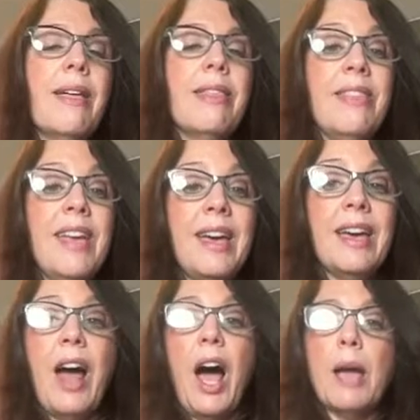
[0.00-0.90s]

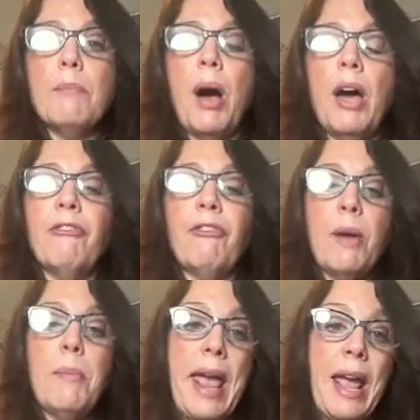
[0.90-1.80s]
Then I bought
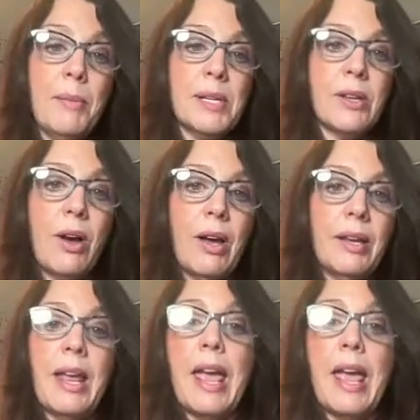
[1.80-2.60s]
from Amazon,